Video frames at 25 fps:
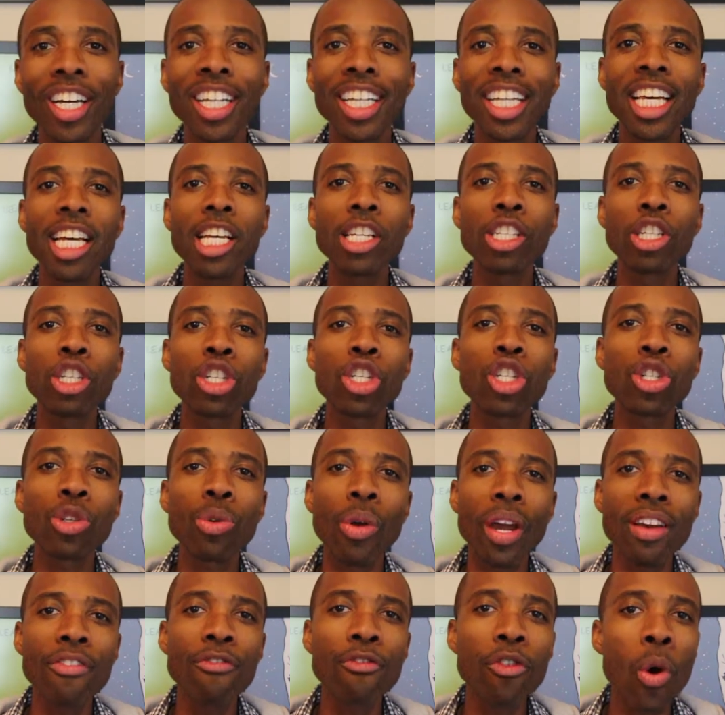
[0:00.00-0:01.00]
Elise is
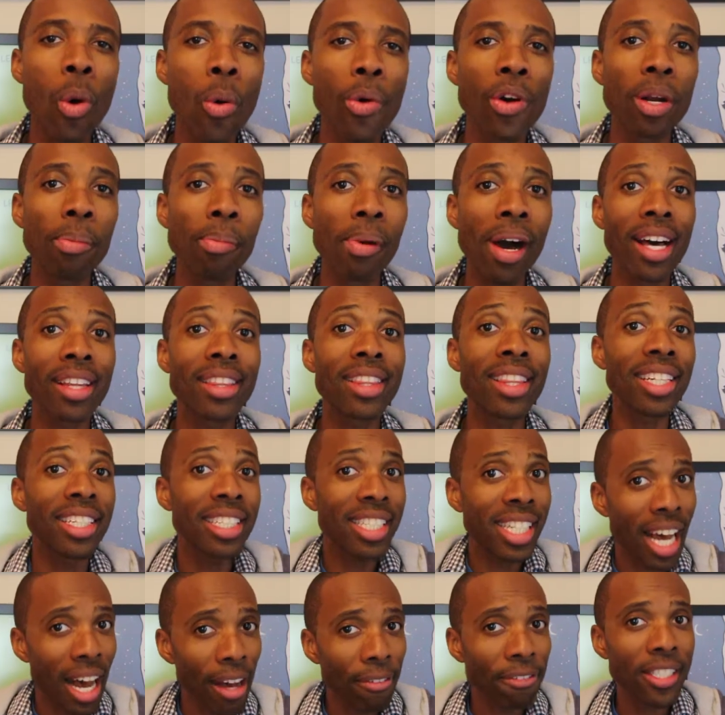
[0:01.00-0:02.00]
straightforward about the
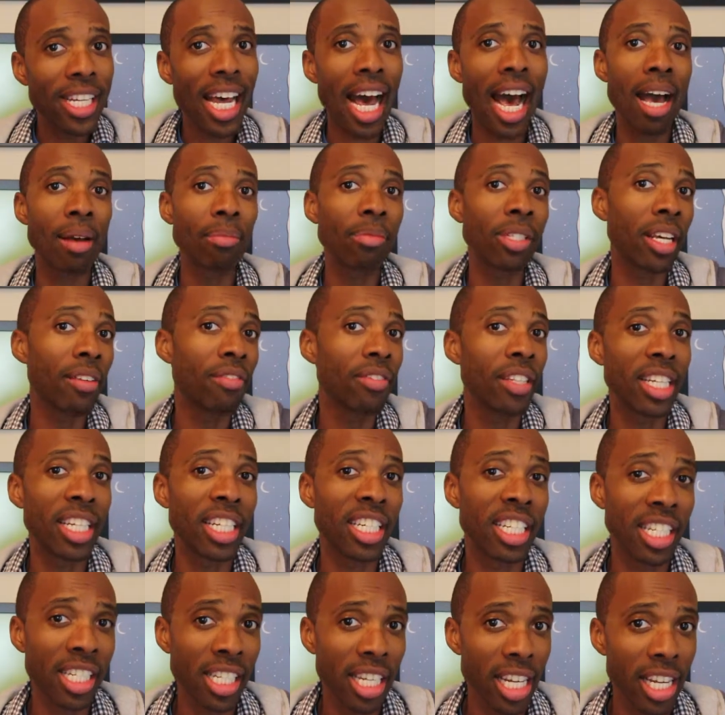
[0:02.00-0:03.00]
tough times of the
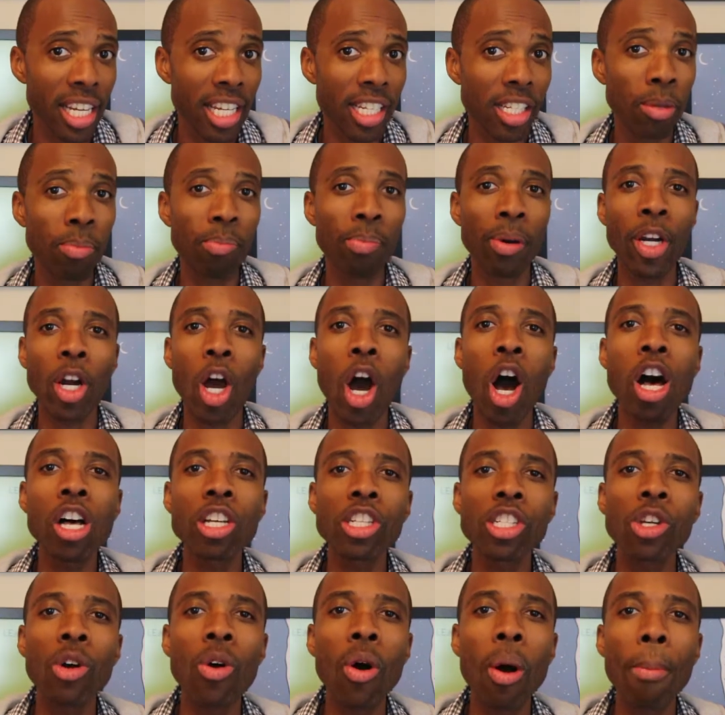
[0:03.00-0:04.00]
disease, but
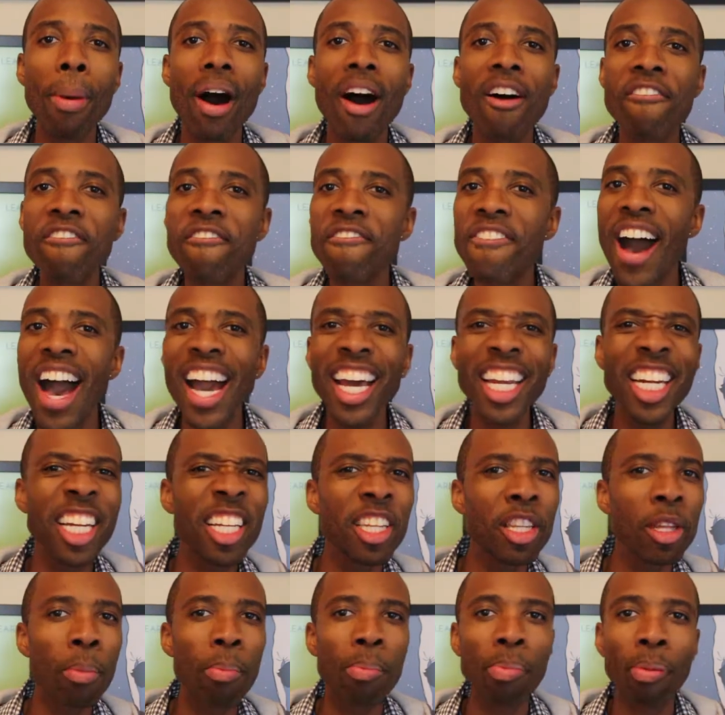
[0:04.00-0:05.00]
also about
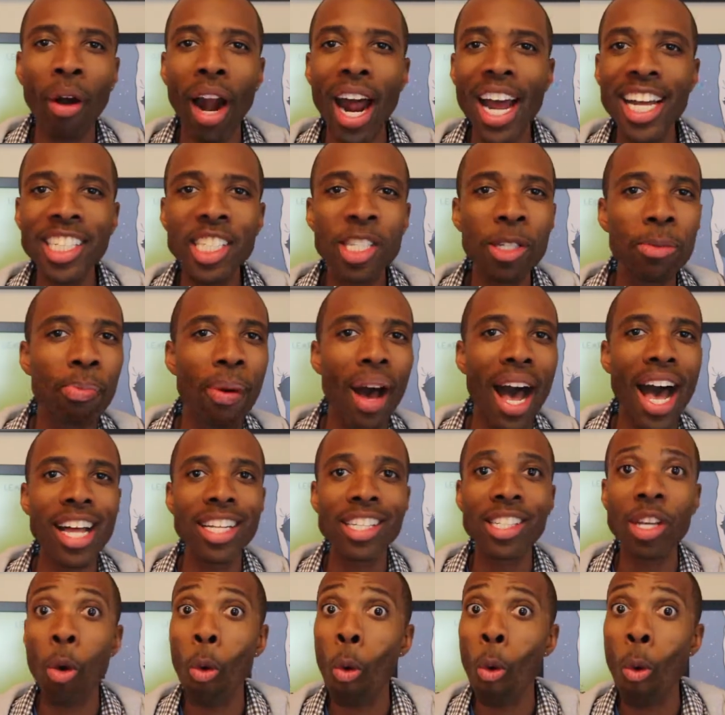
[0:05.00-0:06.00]
finding the bright
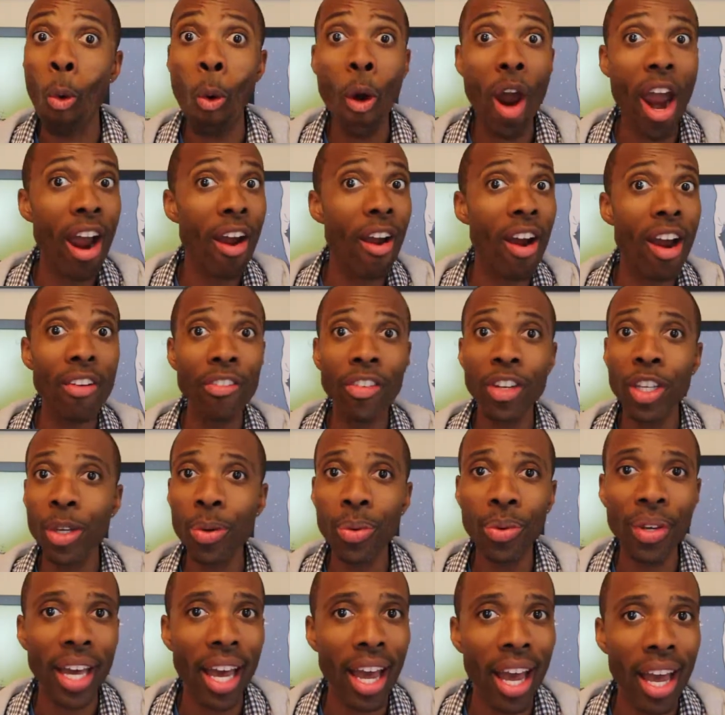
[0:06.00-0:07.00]
spots wherever you
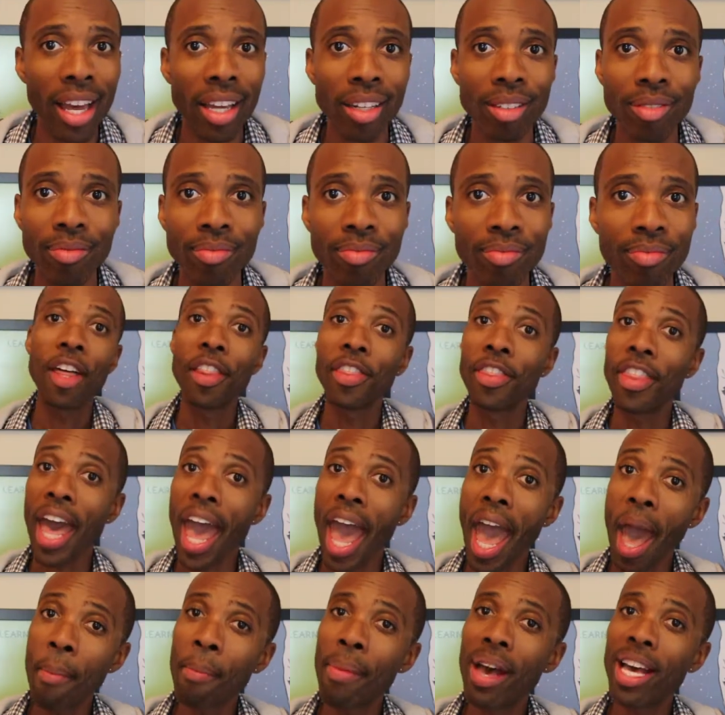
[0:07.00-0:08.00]
can. The
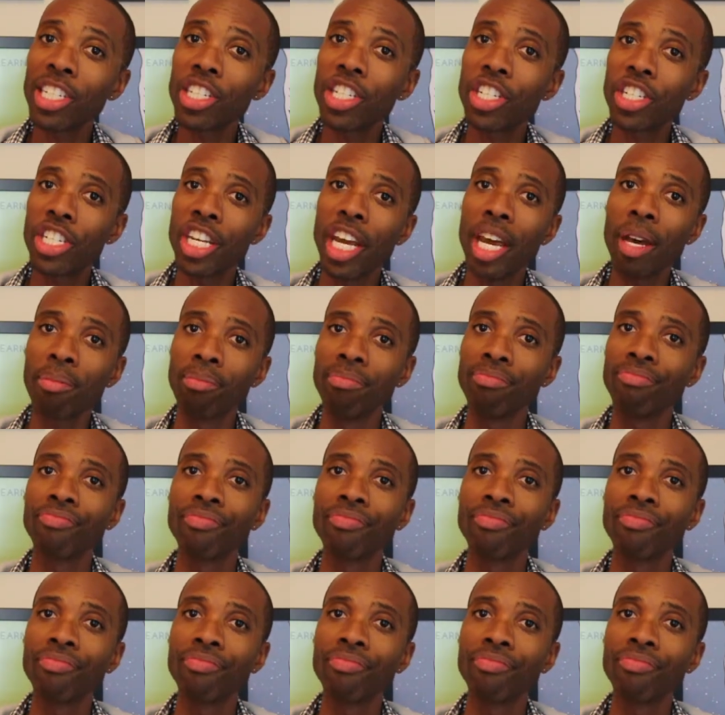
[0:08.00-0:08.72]
MS Gym.